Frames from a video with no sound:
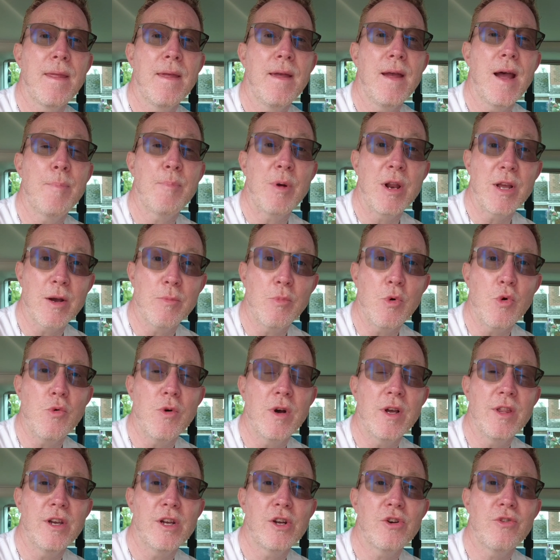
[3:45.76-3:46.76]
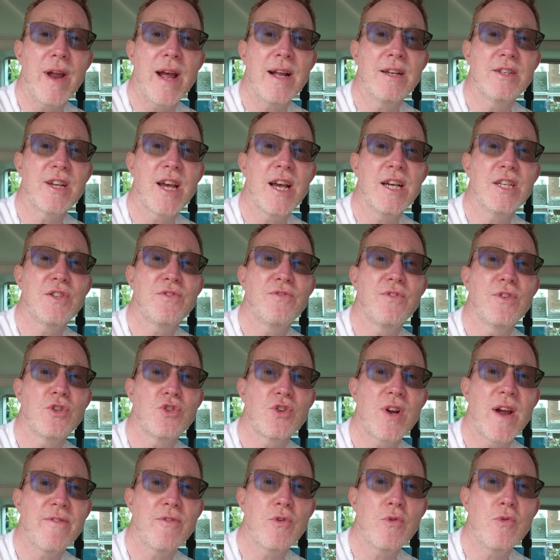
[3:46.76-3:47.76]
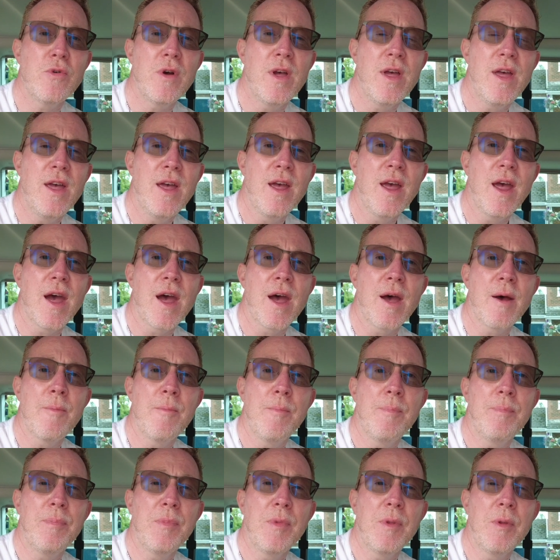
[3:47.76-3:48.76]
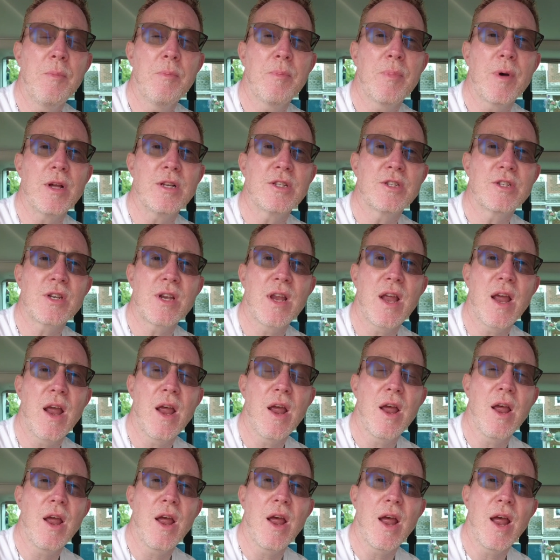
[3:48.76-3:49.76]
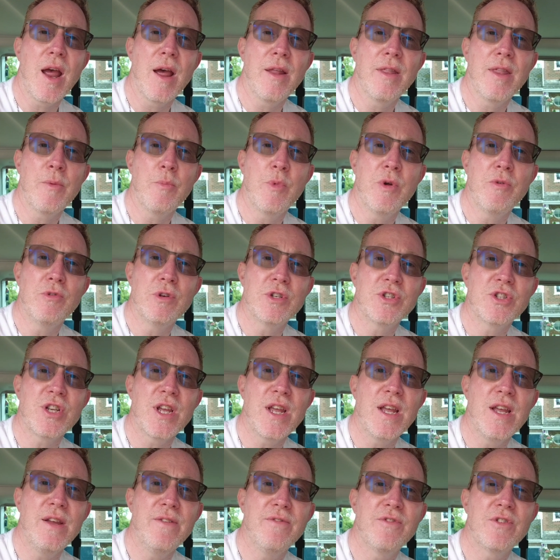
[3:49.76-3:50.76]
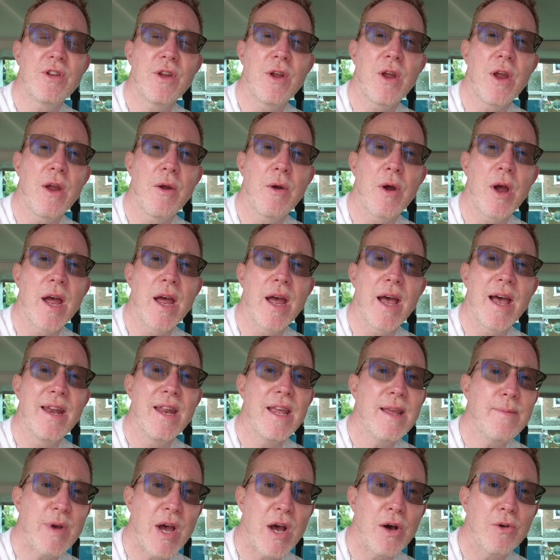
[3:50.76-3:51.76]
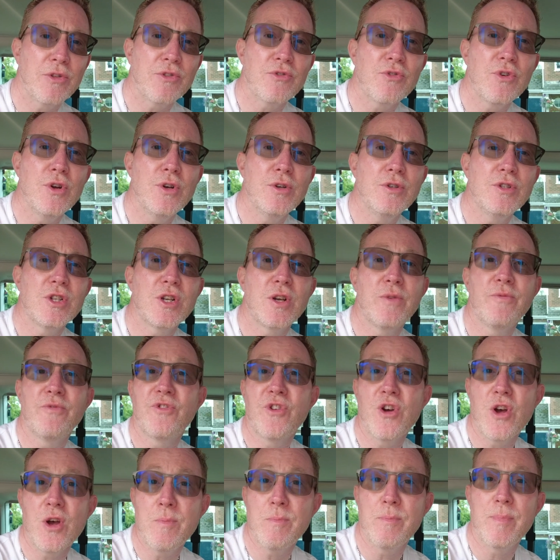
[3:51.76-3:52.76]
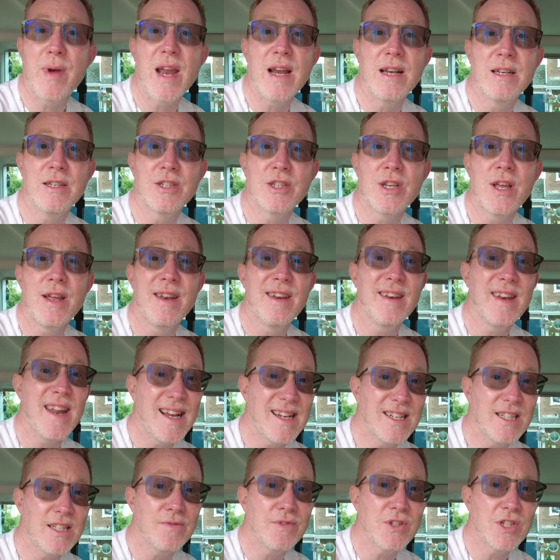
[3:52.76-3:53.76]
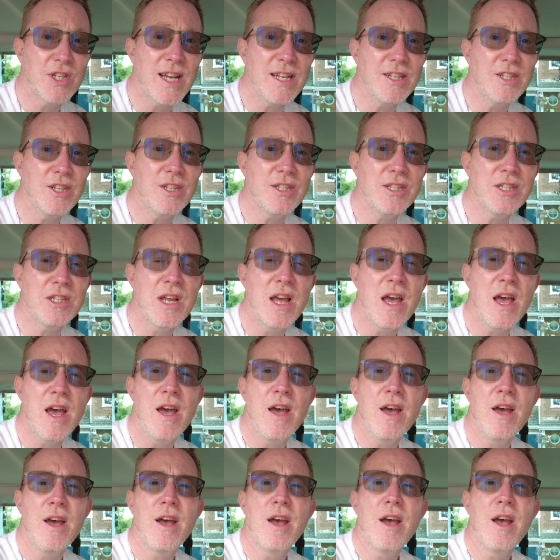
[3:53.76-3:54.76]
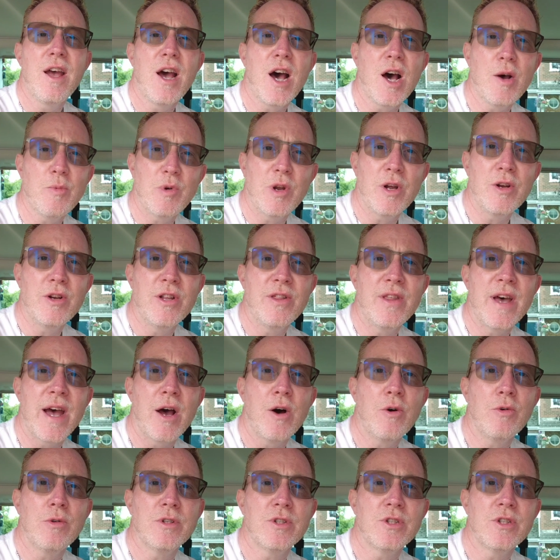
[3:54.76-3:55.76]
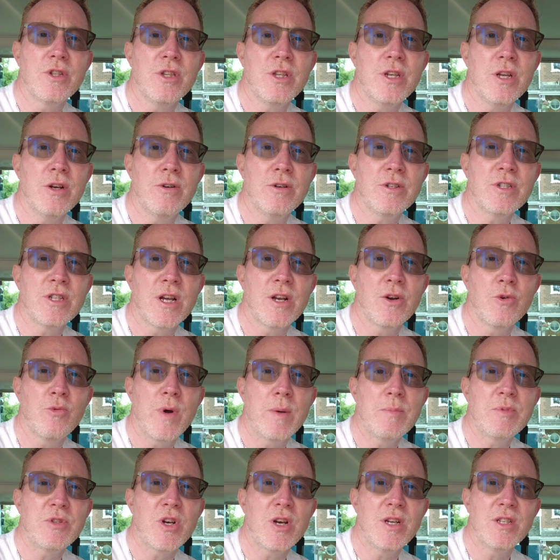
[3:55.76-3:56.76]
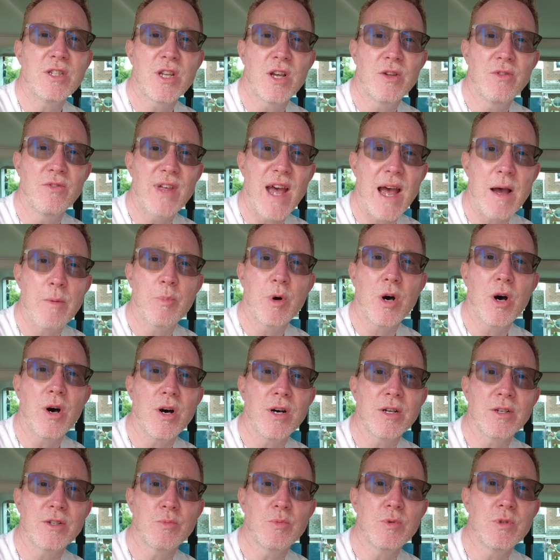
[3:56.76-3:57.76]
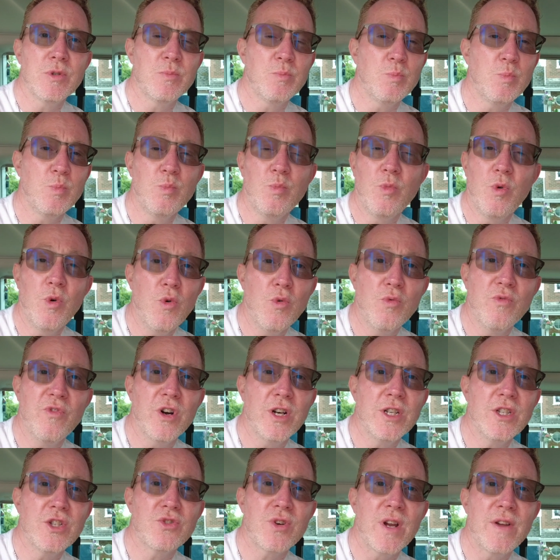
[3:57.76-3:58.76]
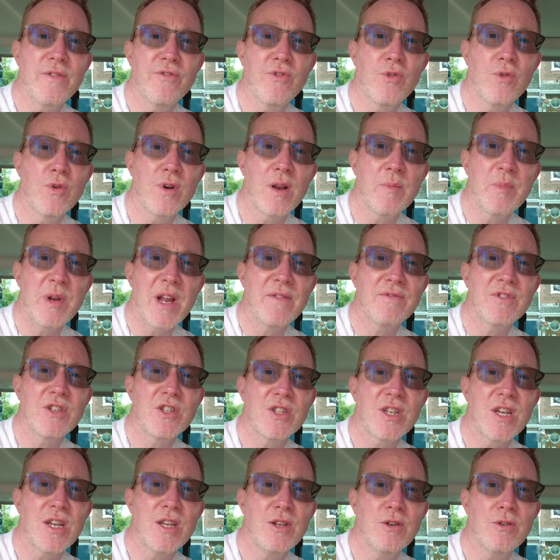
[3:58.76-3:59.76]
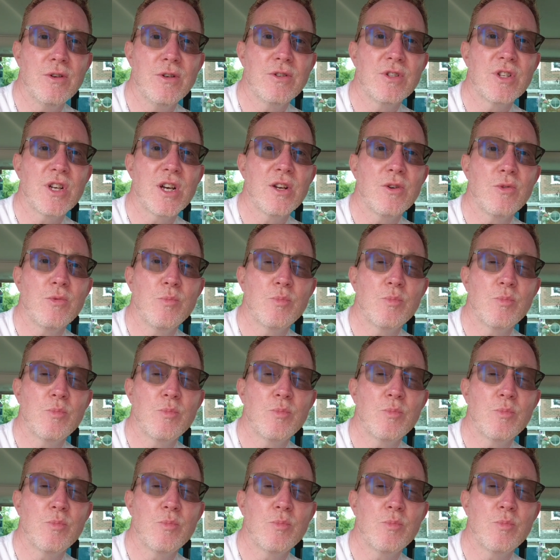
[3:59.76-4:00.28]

applicable, the correct test for travel, um, but and then we received uh, an email through to confirm Ben's negative status, uploaded that onto the Eurotunnel website, so that part was all very straightforward, and we have to say Eurotunnel